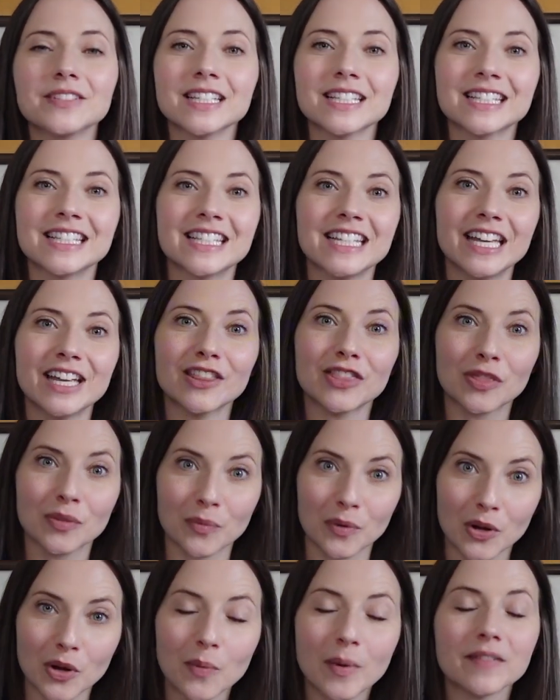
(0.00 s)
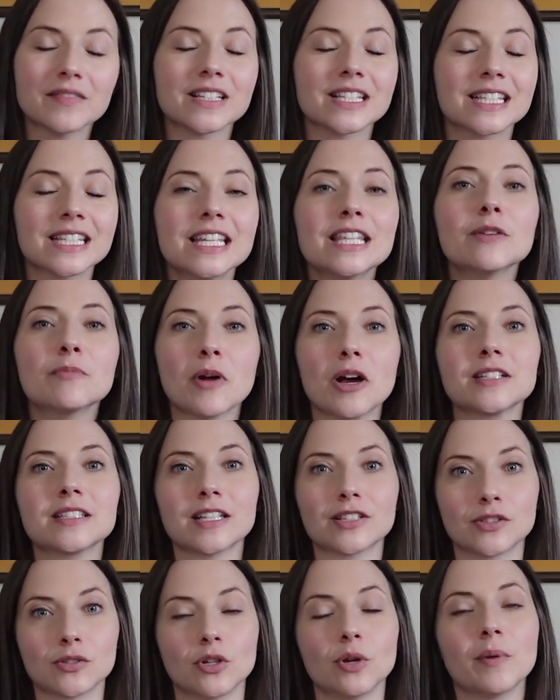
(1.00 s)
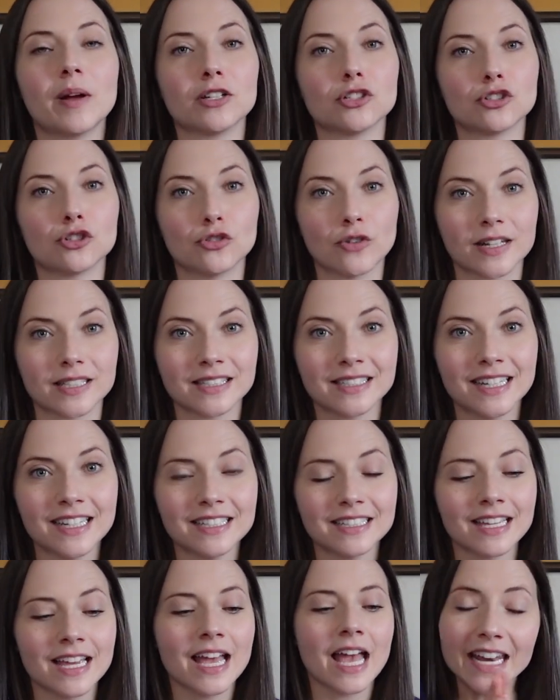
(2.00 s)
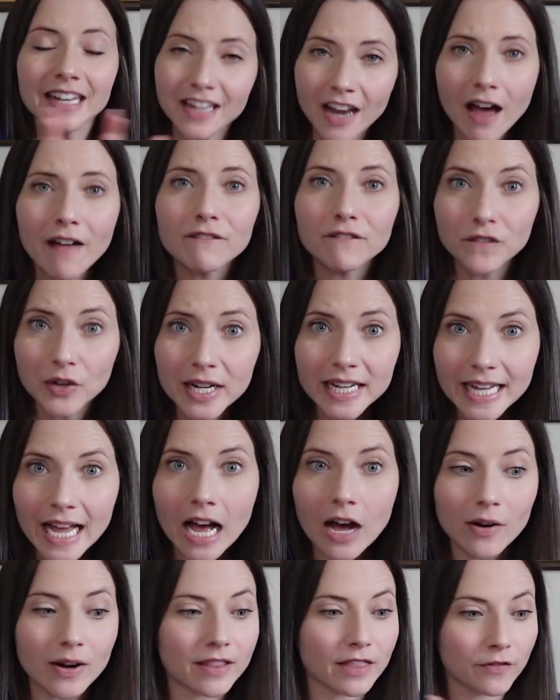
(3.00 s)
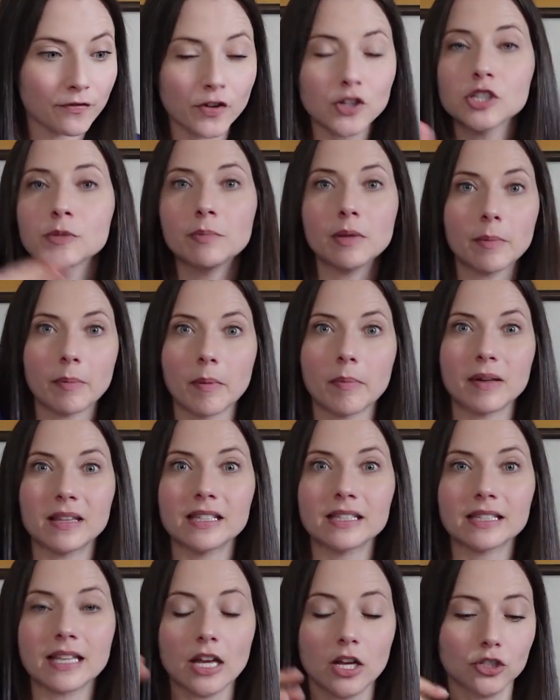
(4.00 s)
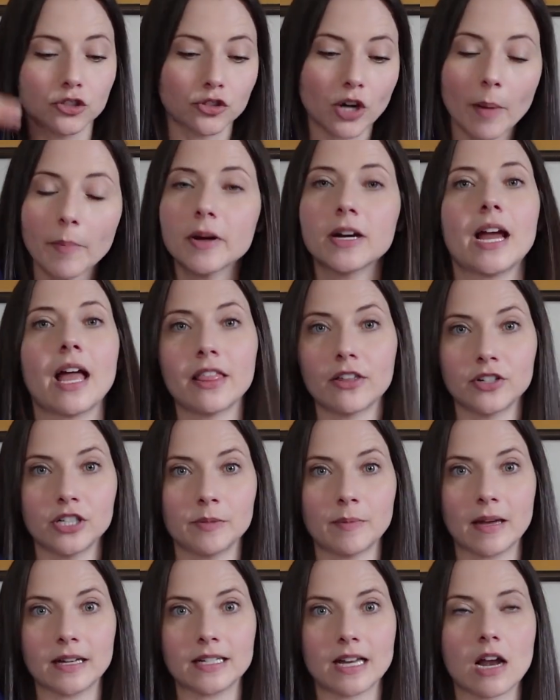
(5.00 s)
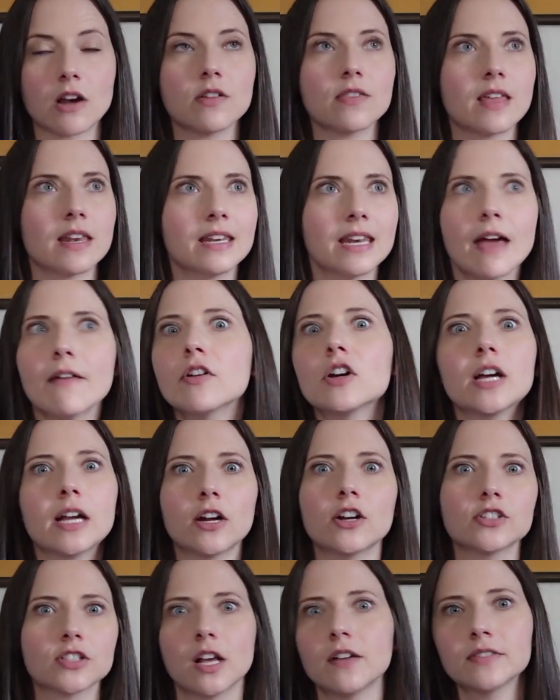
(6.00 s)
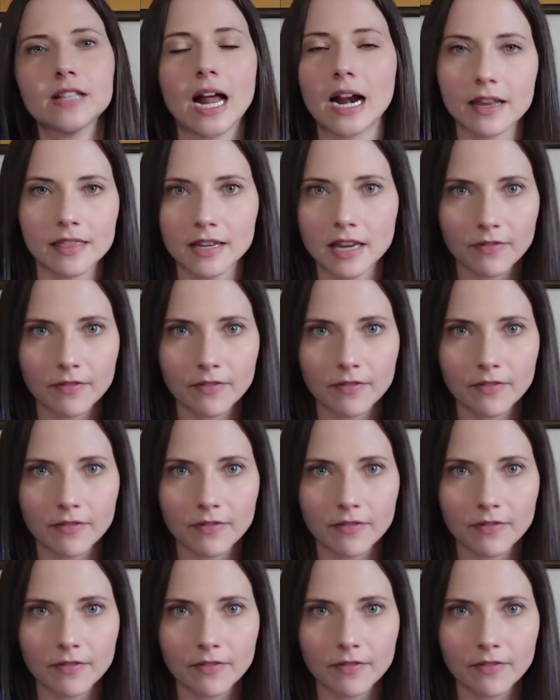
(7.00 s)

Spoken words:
to see it through. We have to see the process through and trust it and not freak out at the first blip up on the scale, drop our calories back down, and then never get ourselves out of the